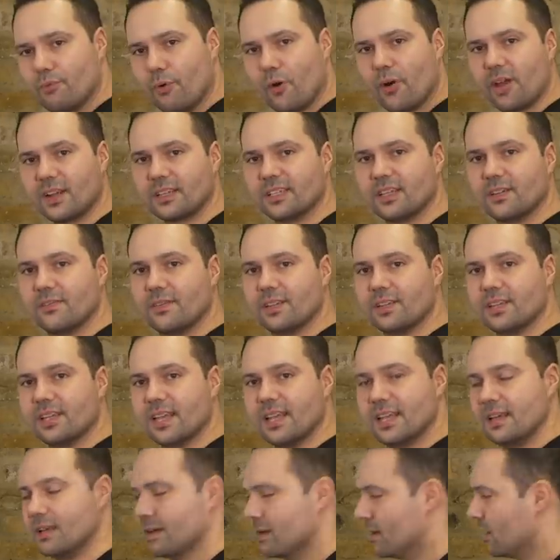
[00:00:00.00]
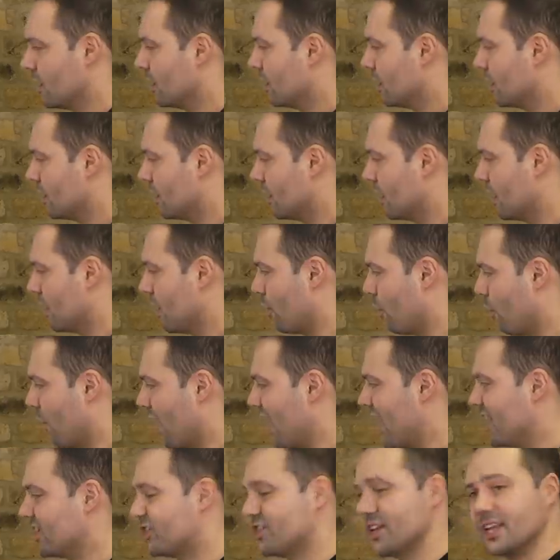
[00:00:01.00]
productivity, uh,
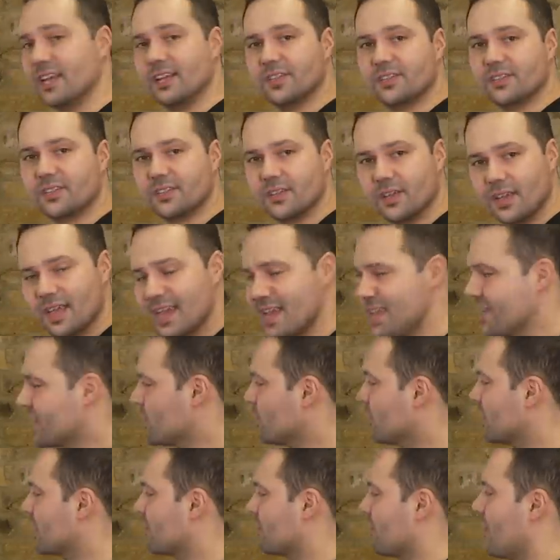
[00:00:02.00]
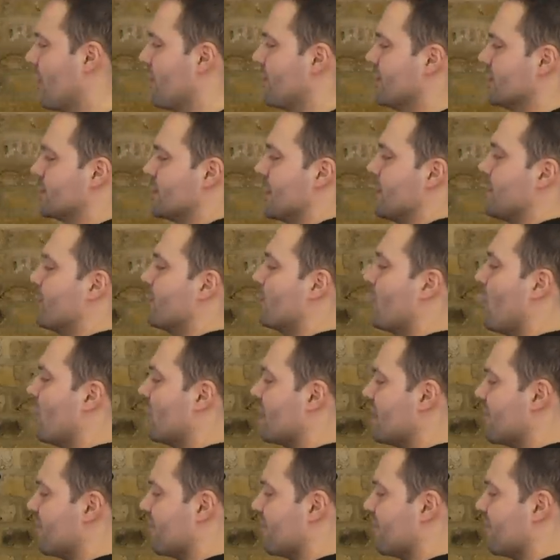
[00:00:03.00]
wages, economic growth has been broadly